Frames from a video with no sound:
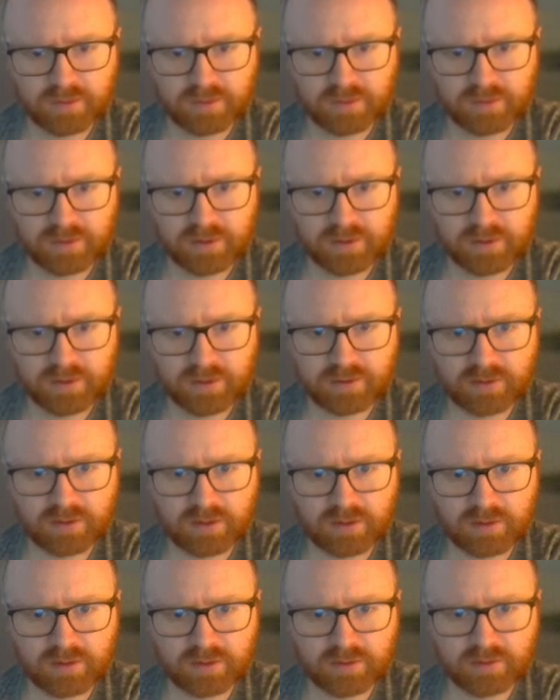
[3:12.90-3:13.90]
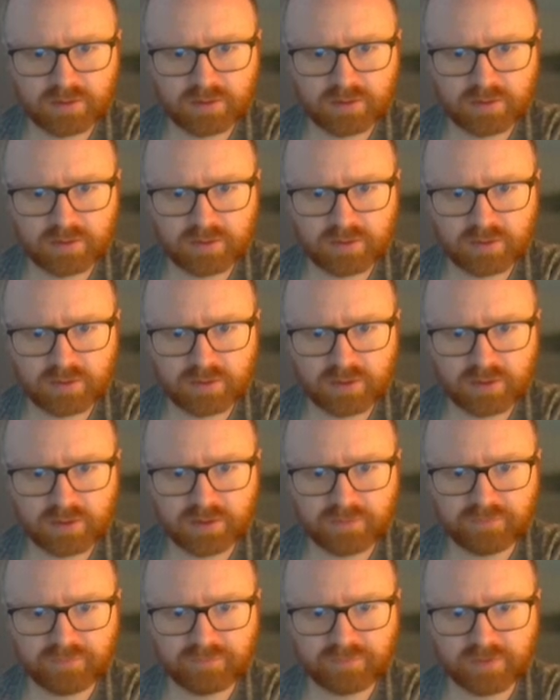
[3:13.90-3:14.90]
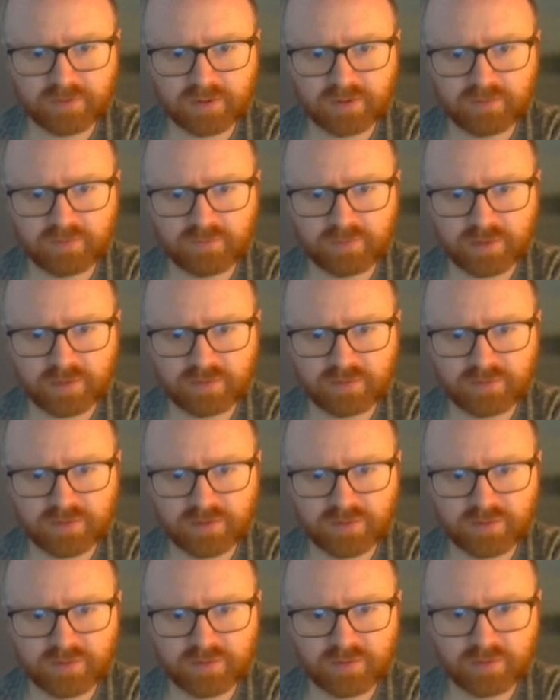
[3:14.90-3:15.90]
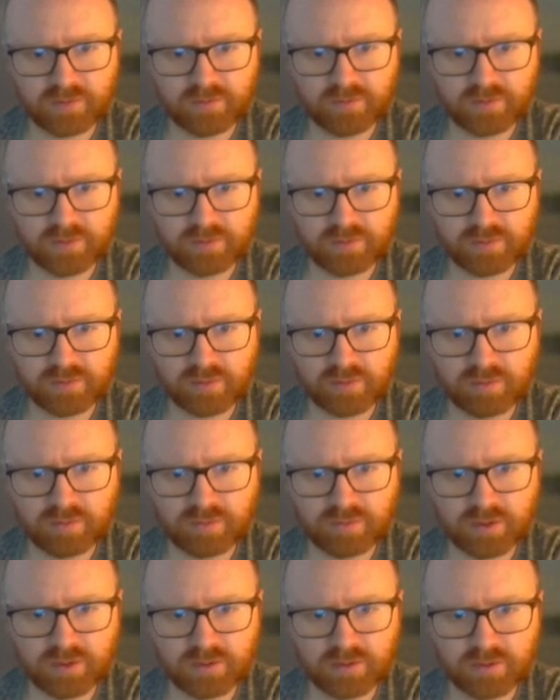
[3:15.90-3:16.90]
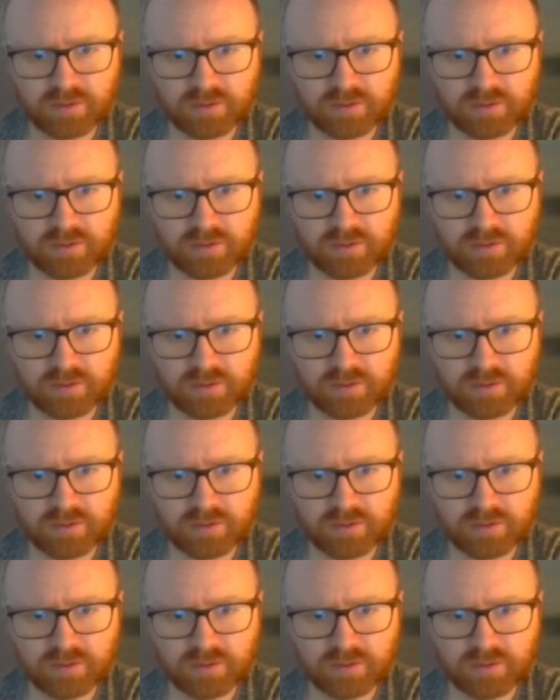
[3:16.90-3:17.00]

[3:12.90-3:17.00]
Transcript: Takes, knight c5, bishop c2 is probably.